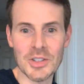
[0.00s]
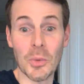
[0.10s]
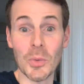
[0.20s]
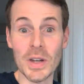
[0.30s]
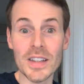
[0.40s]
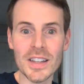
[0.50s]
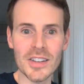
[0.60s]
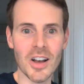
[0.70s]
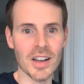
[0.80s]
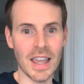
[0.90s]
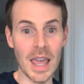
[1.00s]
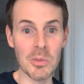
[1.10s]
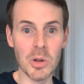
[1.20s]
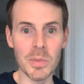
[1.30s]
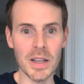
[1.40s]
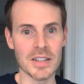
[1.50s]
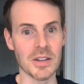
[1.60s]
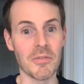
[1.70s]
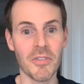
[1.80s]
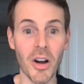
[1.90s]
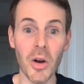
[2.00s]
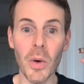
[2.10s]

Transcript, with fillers: it's a really long cable because I'm far